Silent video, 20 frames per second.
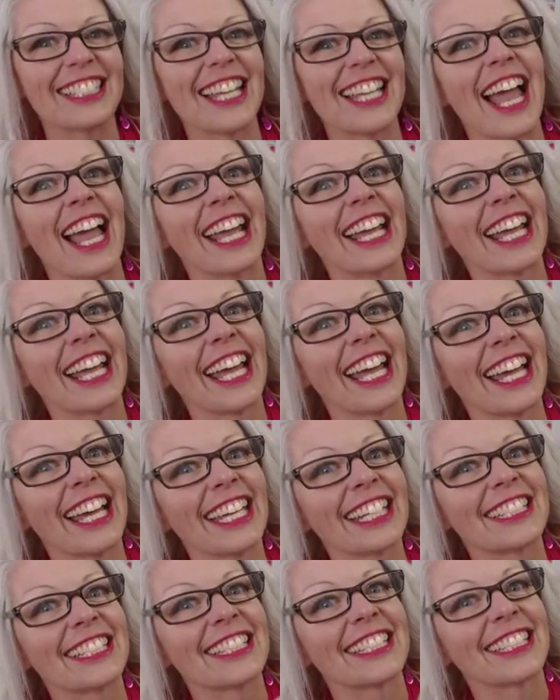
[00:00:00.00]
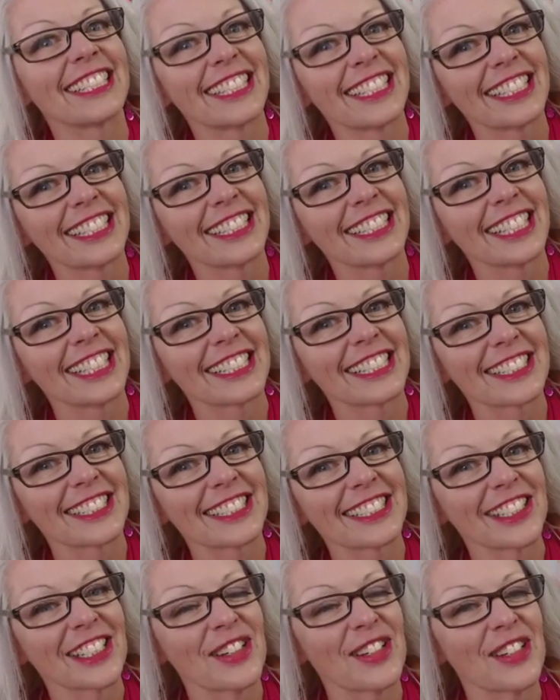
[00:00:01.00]
dang it, things
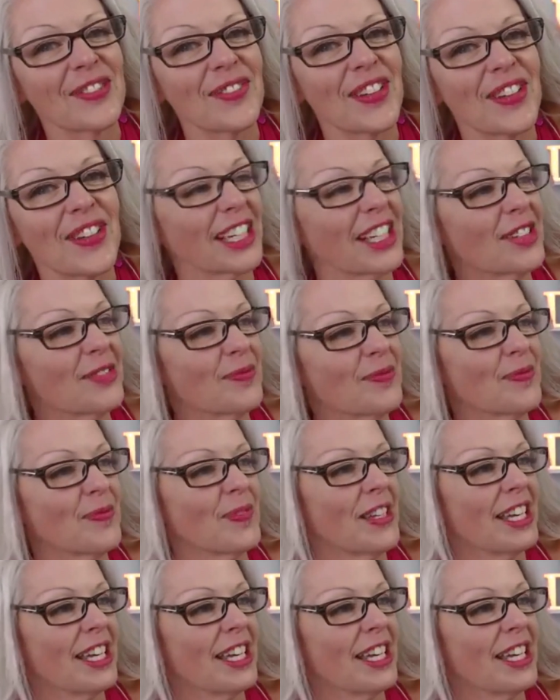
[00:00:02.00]
started going back up.